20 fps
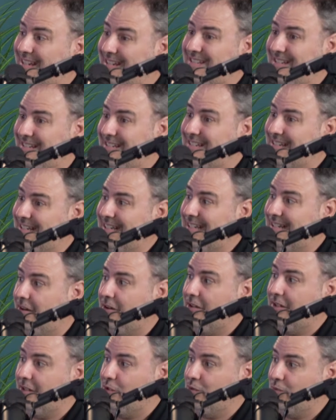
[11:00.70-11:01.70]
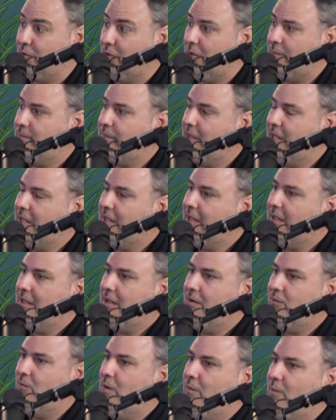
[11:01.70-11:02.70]
isn't in our control.
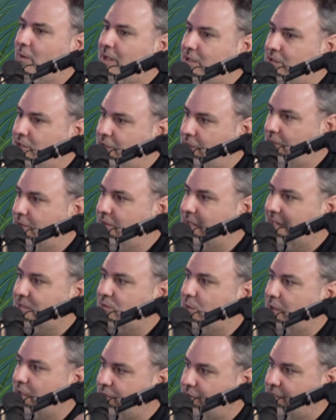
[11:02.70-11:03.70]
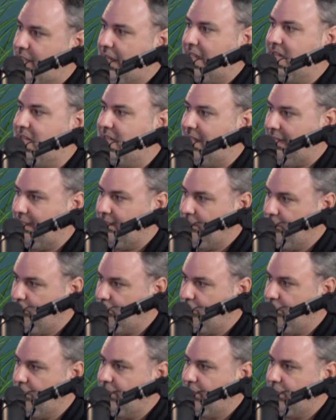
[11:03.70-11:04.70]
When we do, that's what creates that
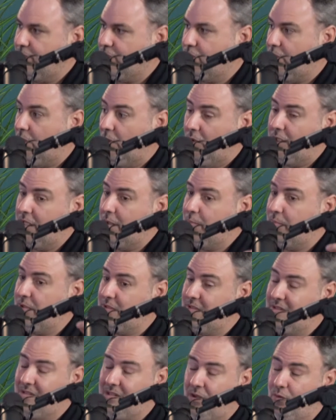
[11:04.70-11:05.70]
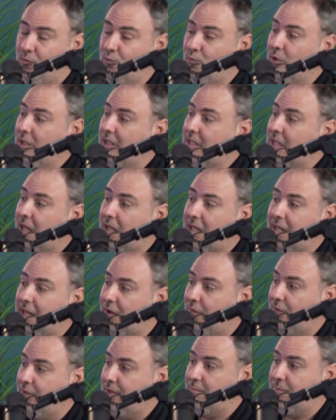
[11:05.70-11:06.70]
illusion of control, and it puts us in a really
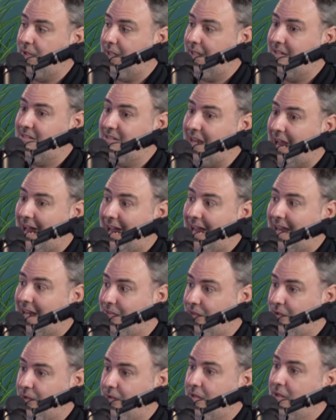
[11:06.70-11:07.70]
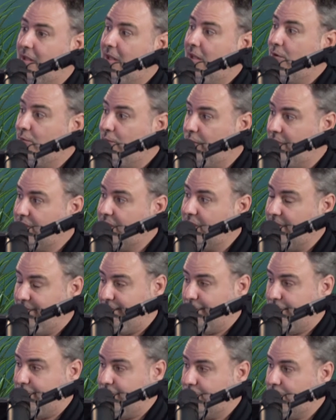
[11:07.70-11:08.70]
unhealthy place, either risk
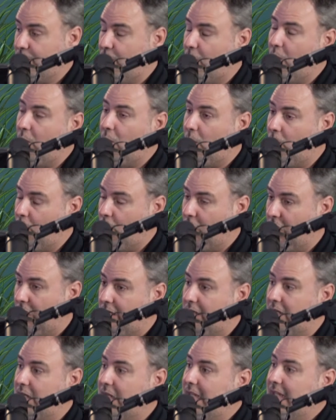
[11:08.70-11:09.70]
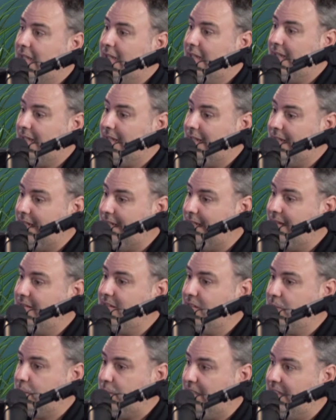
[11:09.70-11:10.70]
averse or in
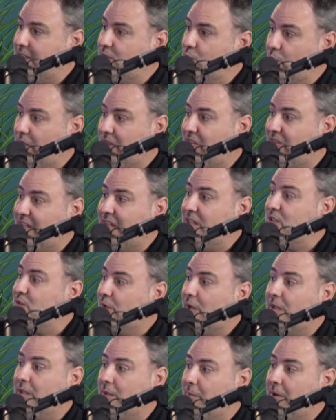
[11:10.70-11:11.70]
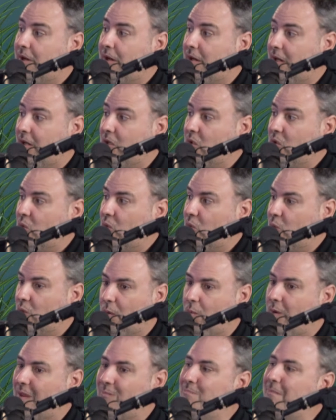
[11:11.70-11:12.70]
this place when things fall apart where
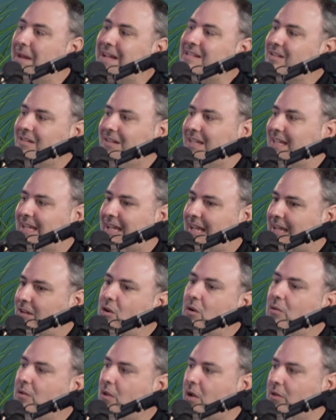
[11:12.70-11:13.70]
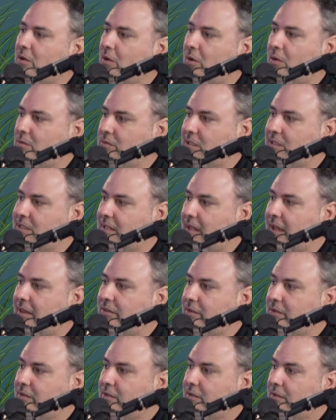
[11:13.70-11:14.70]
we mentally can no longer hold it
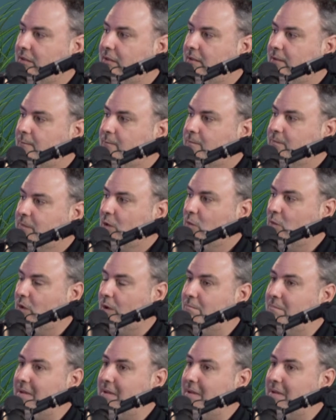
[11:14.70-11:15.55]
together. Where